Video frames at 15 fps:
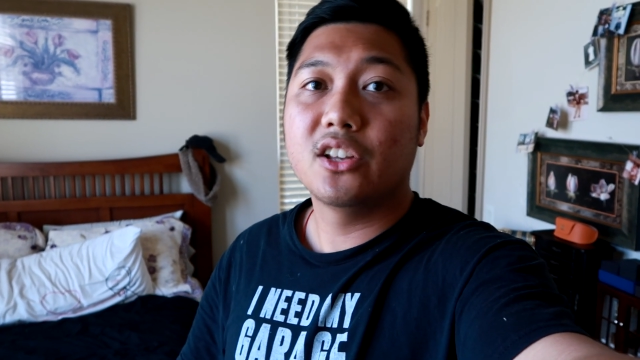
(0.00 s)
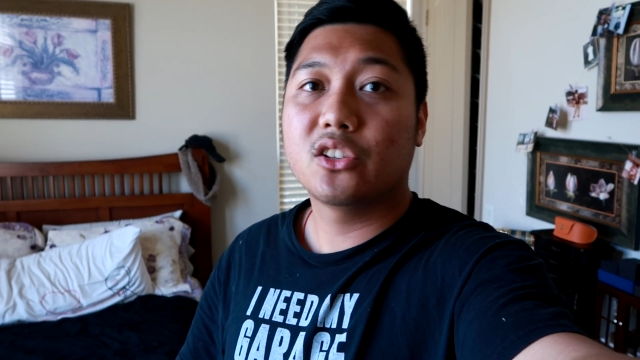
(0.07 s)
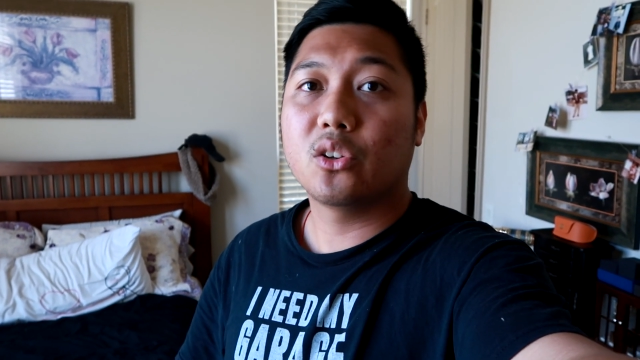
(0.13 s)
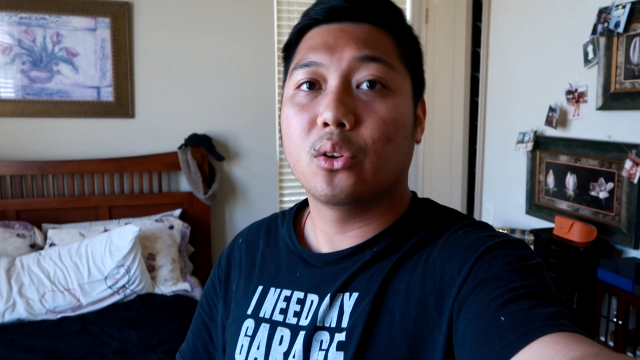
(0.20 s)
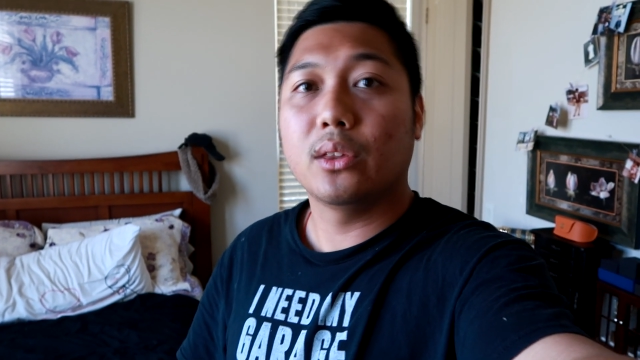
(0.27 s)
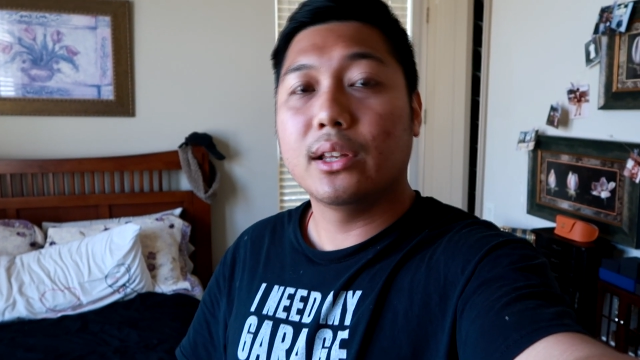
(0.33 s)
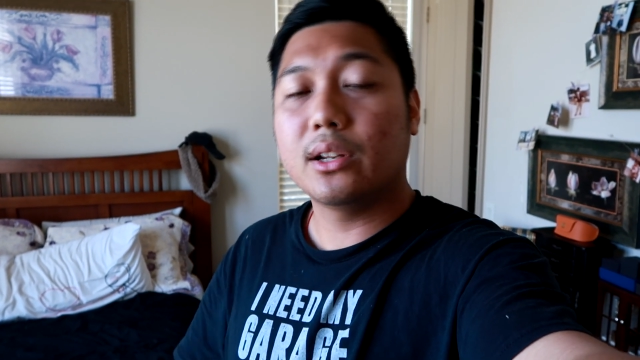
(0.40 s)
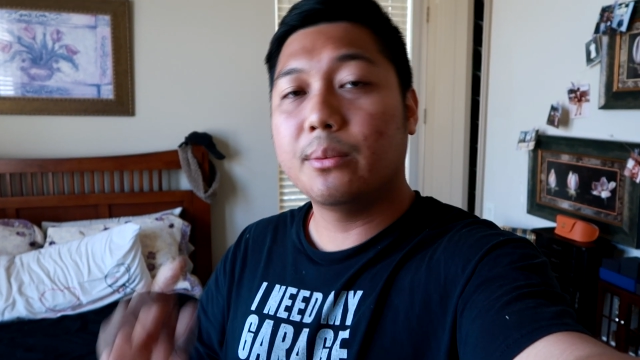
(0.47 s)

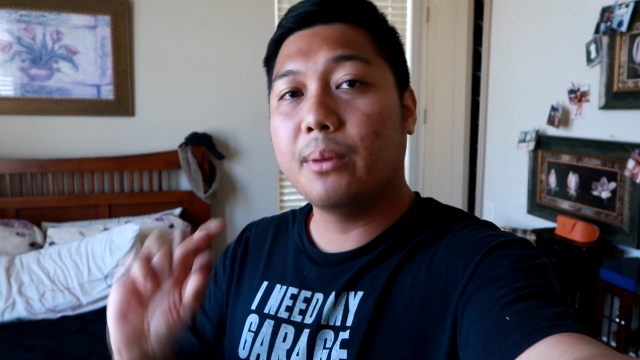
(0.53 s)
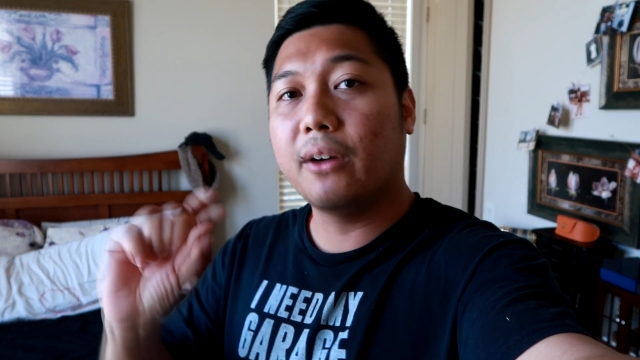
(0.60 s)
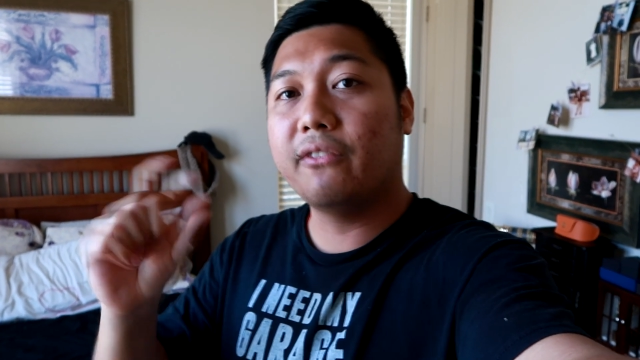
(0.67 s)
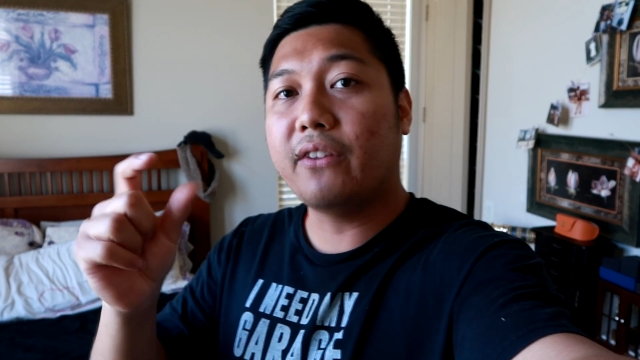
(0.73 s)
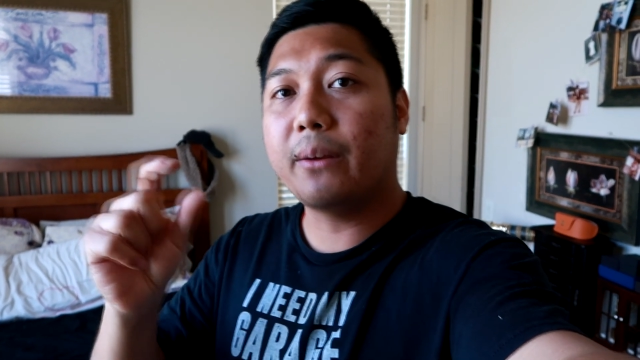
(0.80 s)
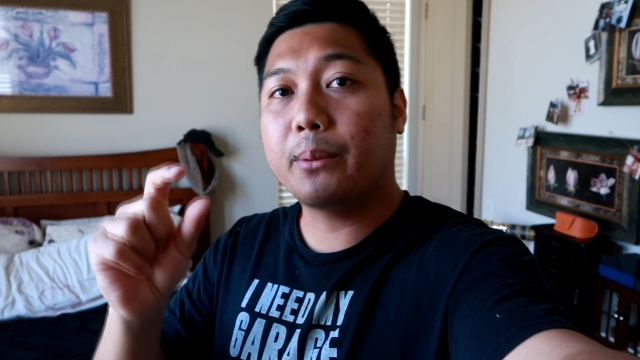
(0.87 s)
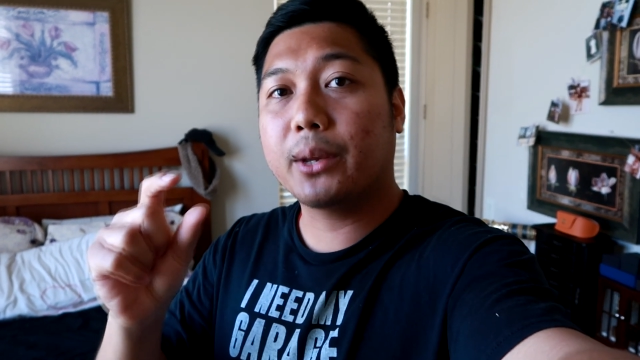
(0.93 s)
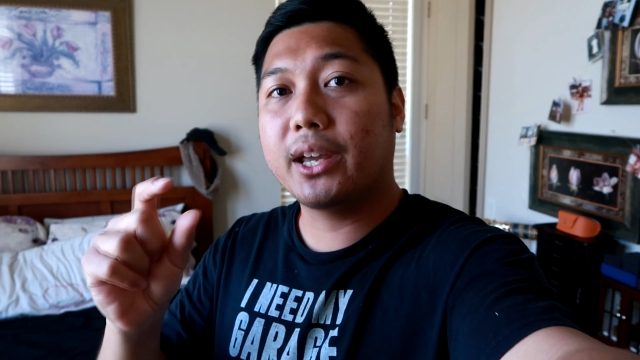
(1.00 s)
So a little bit of
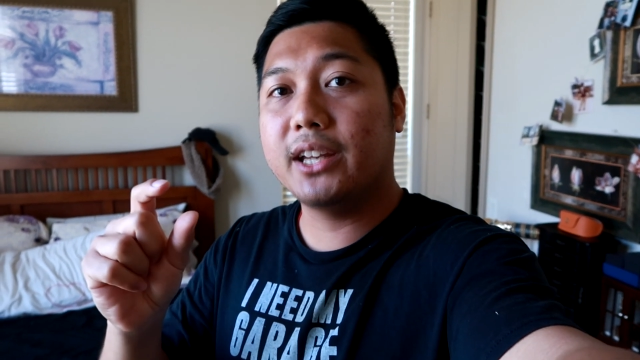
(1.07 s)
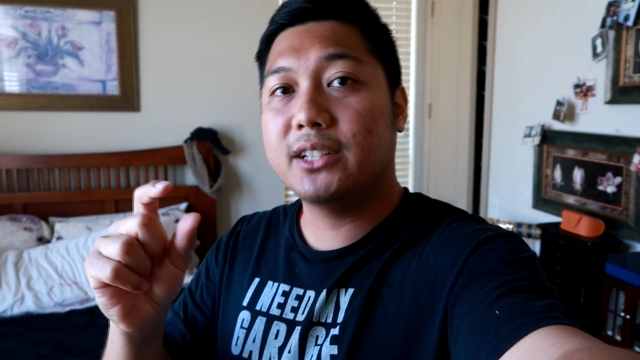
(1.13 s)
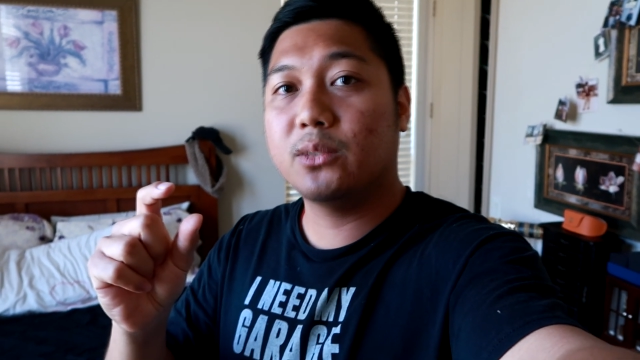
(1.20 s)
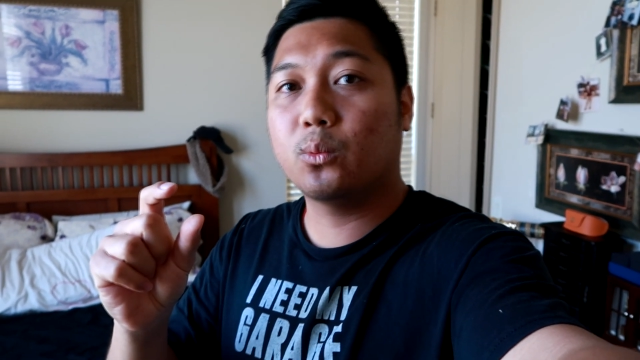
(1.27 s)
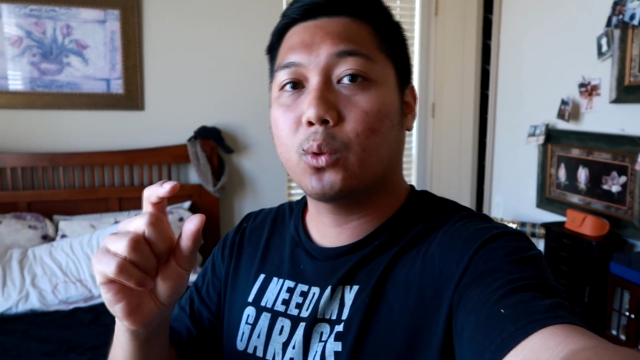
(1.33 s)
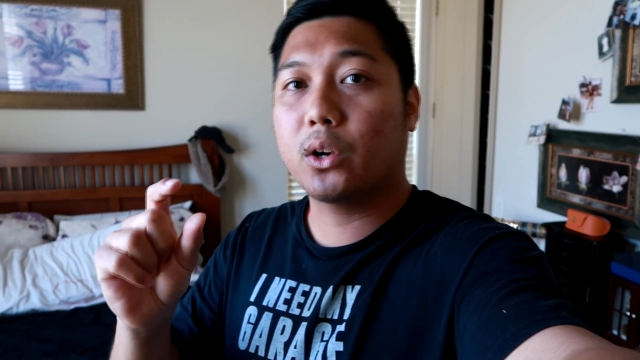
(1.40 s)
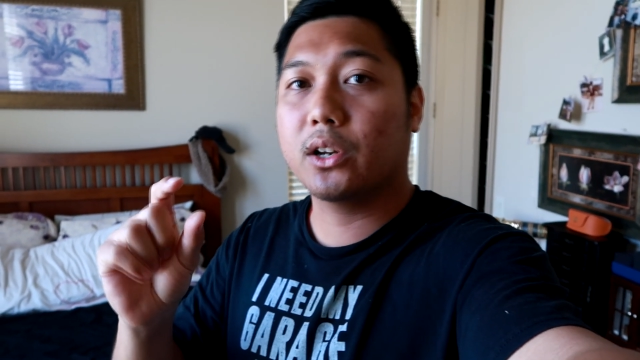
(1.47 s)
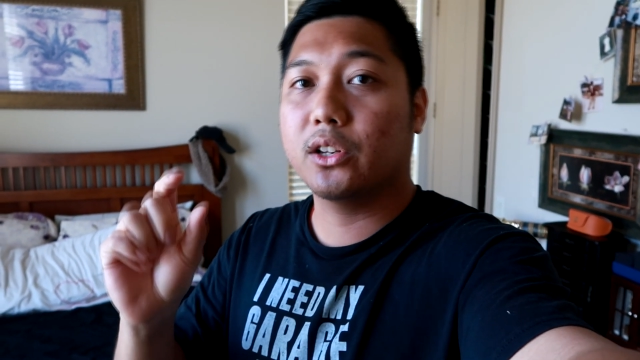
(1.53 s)

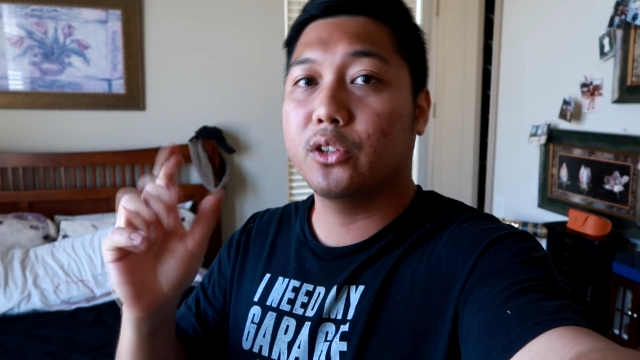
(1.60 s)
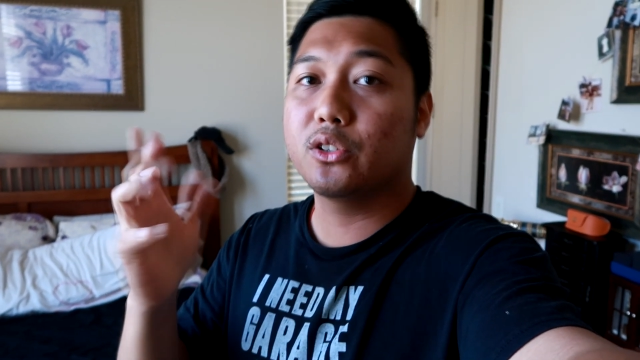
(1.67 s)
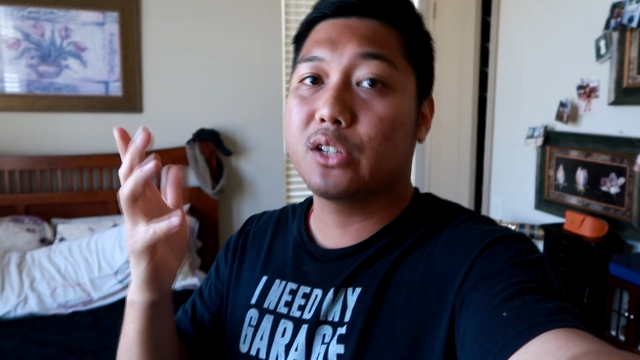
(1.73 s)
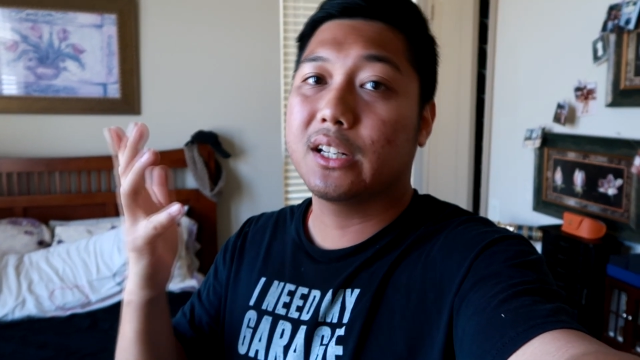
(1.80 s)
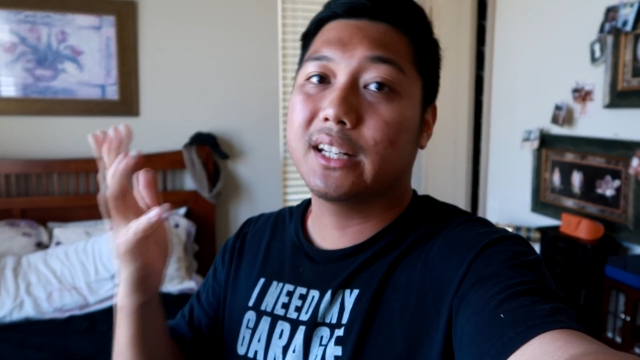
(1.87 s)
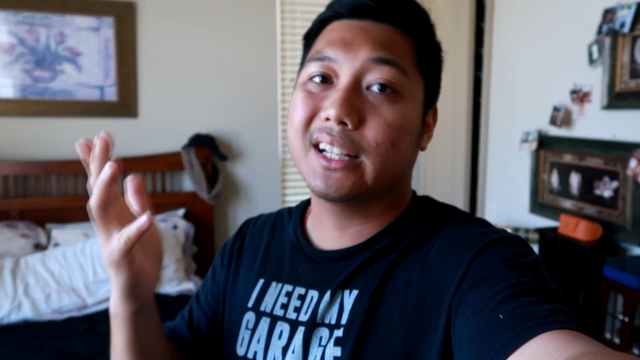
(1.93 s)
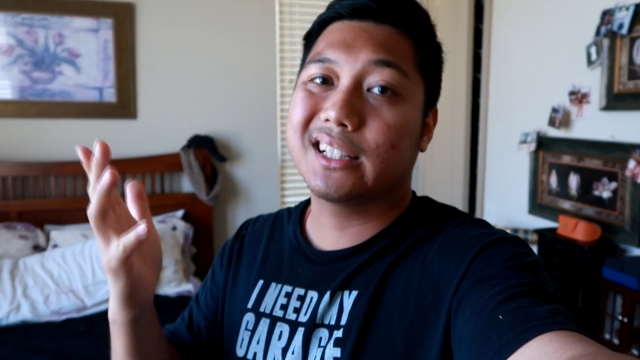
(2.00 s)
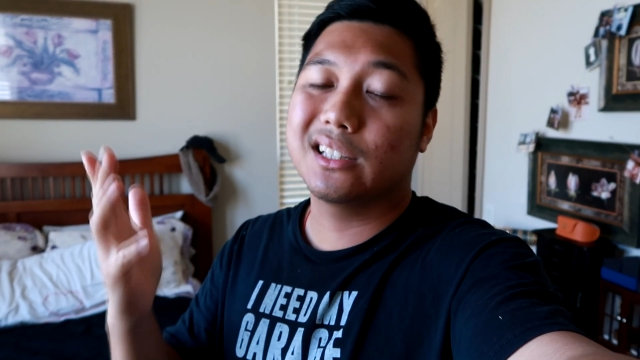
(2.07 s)
fabrication work
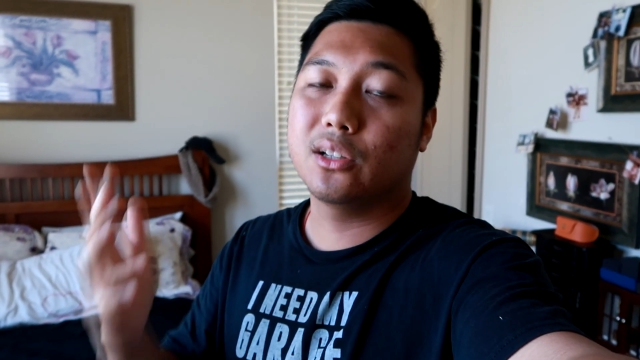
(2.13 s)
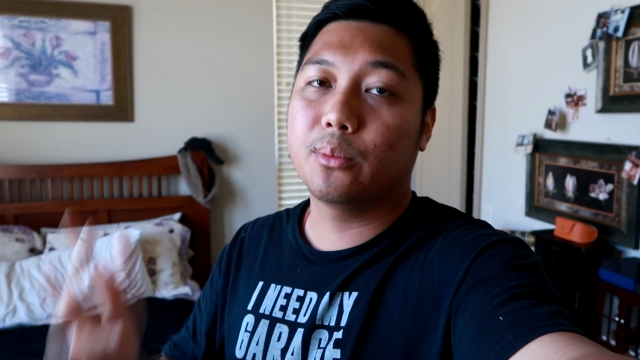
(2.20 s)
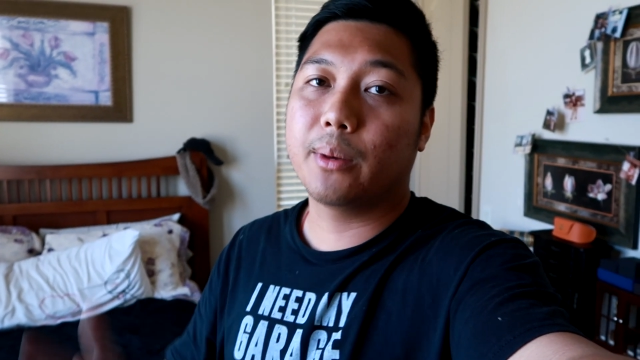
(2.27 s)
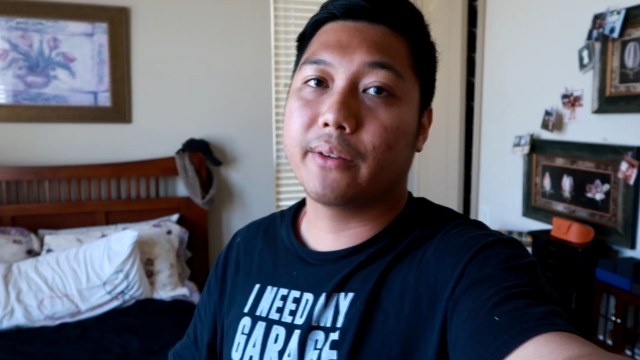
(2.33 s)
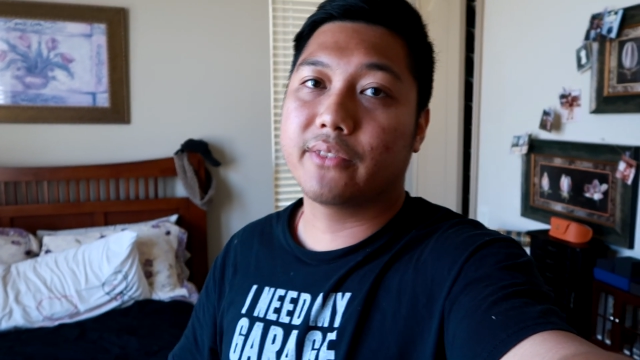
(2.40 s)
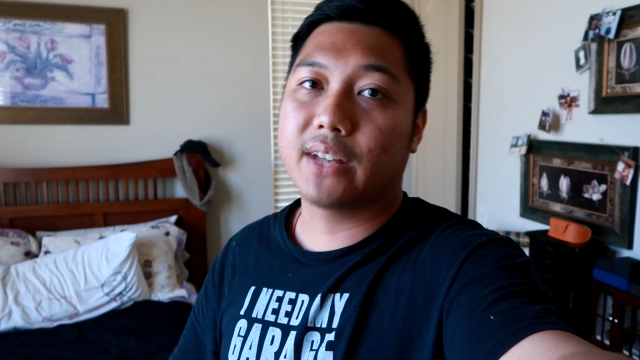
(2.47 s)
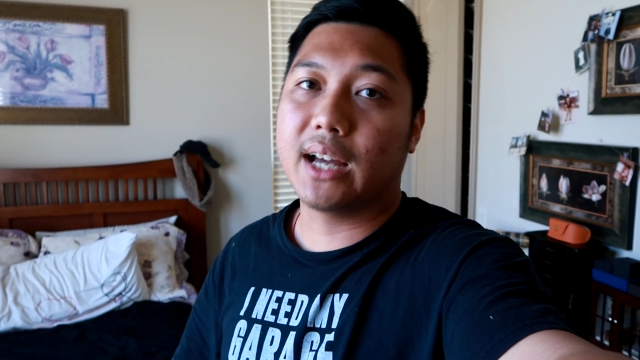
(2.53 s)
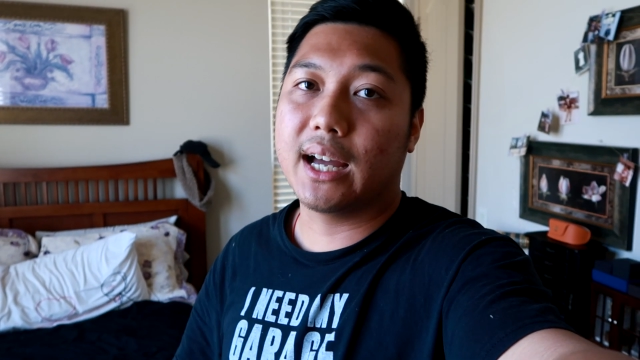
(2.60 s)
usually takes a little
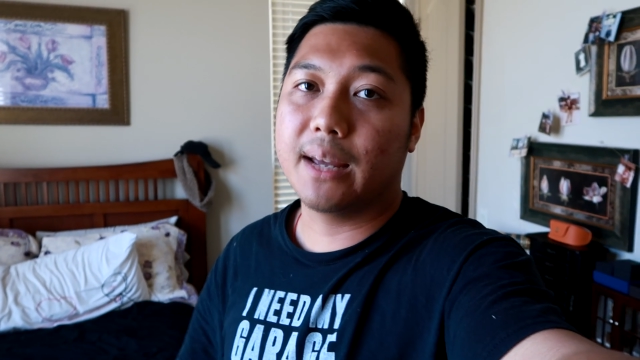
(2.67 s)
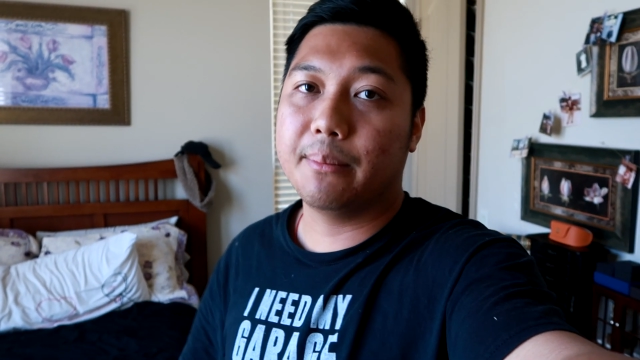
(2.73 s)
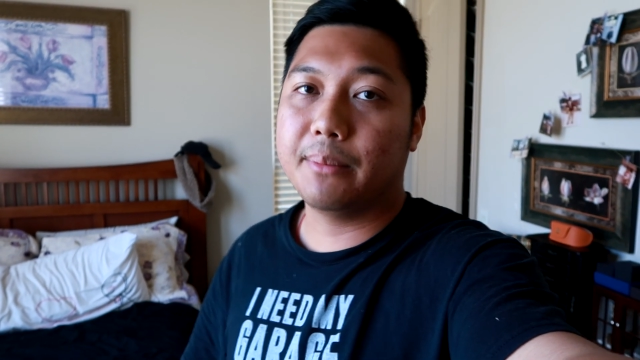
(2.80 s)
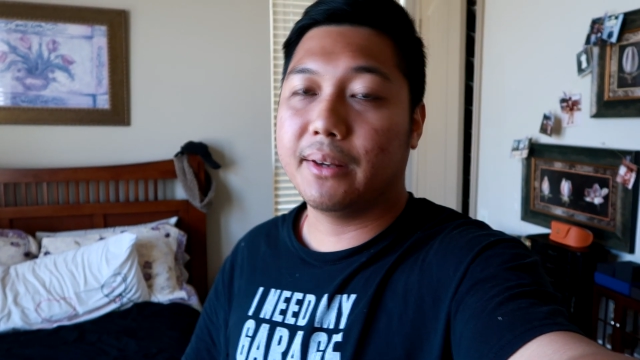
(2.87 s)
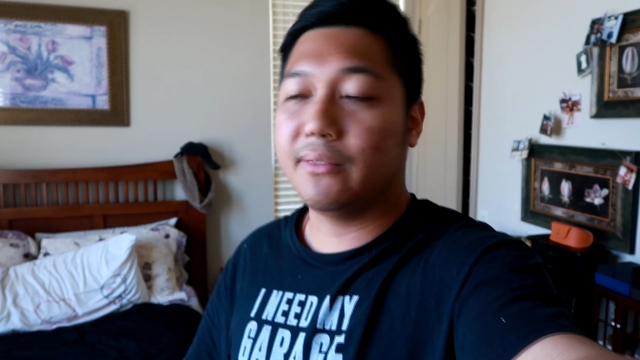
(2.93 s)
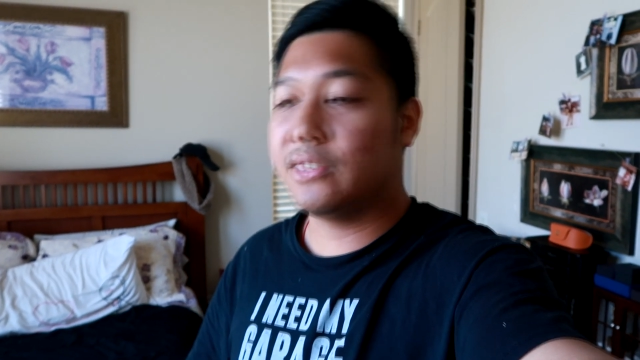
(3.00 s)
bit of time.